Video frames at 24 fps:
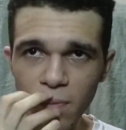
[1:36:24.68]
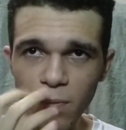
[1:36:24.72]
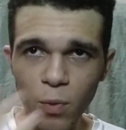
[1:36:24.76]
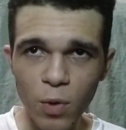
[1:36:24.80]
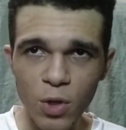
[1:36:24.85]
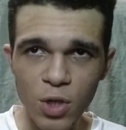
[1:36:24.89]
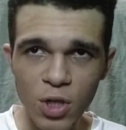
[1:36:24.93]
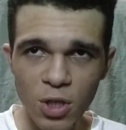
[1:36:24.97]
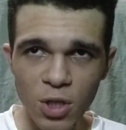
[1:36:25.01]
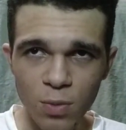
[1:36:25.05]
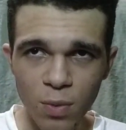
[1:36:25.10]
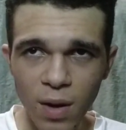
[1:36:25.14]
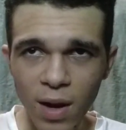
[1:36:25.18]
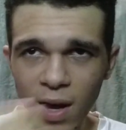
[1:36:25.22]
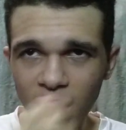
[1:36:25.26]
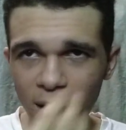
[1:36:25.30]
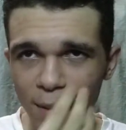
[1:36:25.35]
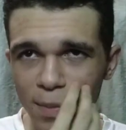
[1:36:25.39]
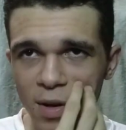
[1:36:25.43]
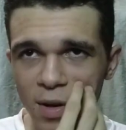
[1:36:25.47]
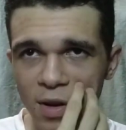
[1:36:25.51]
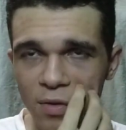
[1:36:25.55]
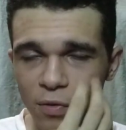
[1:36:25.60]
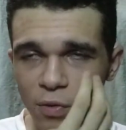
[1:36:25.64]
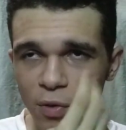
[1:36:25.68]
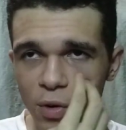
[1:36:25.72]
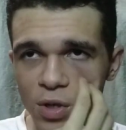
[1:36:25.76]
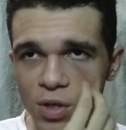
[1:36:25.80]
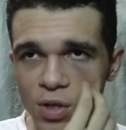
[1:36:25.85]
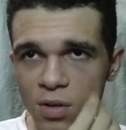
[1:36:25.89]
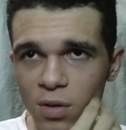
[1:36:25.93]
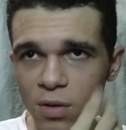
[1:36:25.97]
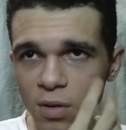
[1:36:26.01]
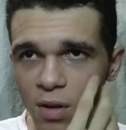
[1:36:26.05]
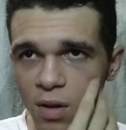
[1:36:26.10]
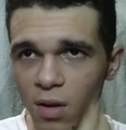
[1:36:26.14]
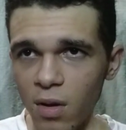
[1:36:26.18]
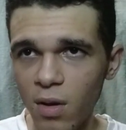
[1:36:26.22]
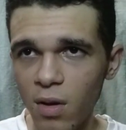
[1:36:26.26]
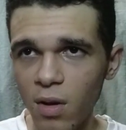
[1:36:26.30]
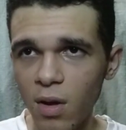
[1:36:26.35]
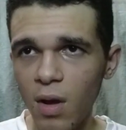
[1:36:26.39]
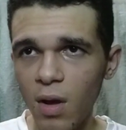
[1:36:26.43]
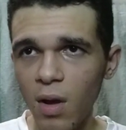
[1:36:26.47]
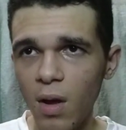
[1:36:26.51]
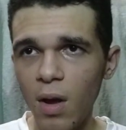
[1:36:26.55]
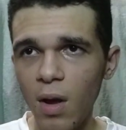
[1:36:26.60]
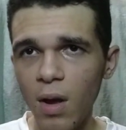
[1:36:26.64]
which is what happened, unfortunately.
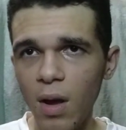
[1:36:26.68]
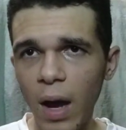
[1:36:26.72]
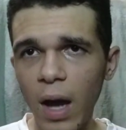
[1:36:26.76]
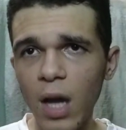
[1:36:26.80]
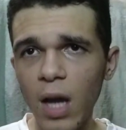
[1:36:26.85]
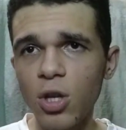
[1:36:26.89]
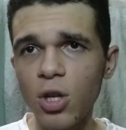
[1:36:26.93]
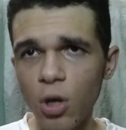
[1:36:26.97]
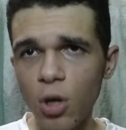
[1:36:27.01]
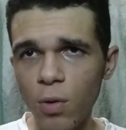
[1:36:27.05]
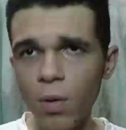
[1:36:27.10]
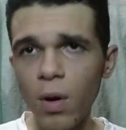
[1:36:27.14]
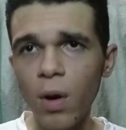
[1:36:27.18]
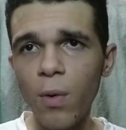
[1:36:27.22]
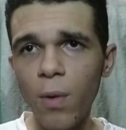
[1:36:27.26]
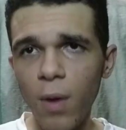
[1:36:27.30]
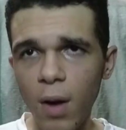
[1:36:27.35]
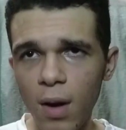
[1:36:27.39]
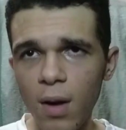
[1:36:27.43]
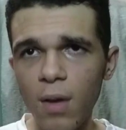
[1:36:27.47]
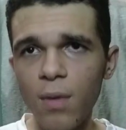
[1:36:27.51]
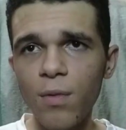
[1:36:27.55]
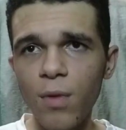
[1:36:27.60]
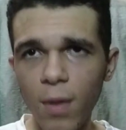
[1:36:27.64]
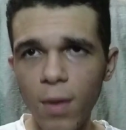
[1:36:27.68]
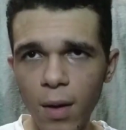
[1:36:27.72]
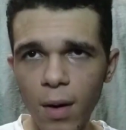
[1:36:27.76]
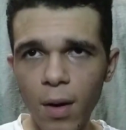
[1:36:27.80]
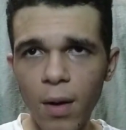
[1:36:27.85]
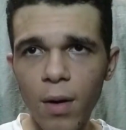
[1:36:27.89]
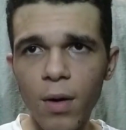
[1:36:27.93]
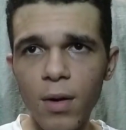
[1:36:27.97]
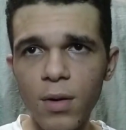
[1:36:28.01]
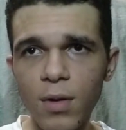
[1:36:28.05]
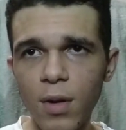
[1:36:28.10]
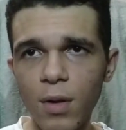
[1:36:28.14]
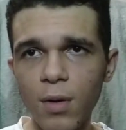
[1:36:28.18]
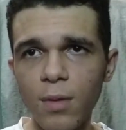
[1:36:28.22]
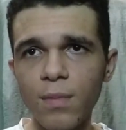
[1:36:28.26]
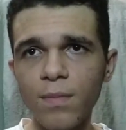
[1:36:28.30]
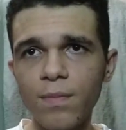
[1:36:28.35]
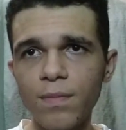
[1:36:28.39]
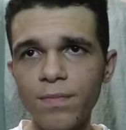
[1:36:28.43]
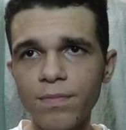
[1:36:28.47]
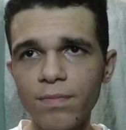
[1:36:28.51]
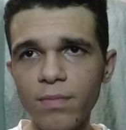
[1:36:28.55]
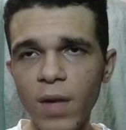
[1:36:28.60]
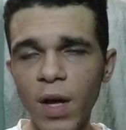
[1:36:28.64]
I do regret it really hard, Dick.
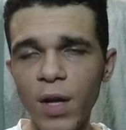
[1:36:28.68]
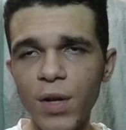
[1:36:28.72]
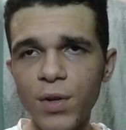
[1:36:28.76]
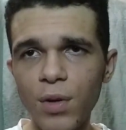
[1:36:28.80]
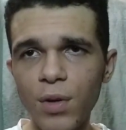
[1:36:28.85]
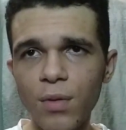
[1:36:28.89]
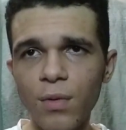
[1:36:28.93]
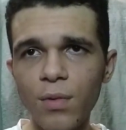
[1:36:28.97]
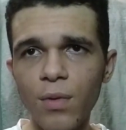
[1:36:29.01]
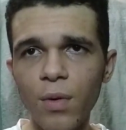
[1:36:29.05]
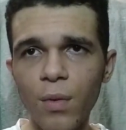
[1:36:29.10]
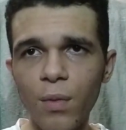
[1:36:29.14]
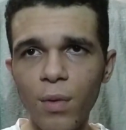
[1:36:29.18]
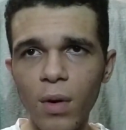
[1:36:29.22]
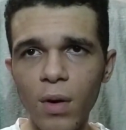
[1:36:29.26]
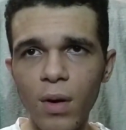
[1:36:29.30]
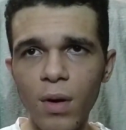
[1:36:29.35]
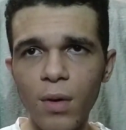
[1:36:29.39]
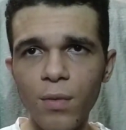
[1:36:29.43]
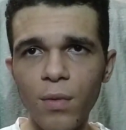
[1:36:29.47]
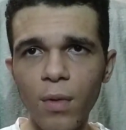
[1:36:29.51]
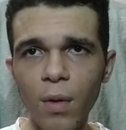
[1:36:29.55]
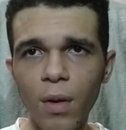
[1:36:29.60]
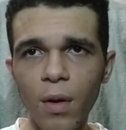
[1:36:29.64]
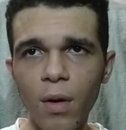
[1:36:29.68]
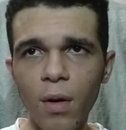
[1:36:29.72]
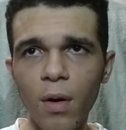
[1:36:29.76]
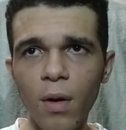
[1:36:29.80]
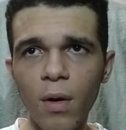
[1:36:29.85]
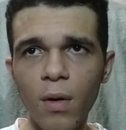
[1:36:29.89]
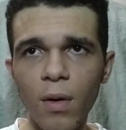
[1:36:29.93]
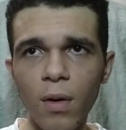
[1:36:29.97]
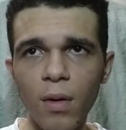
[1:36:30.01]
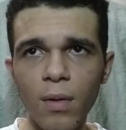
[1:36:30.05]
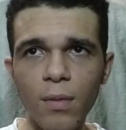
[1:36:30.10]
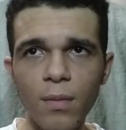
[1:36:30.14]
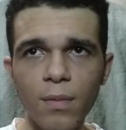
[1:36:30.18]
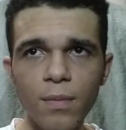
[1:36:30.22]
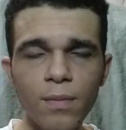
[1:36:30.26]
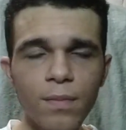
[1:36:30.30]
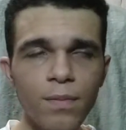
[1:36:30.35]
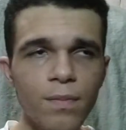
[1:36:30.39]
court cheating in a completely really different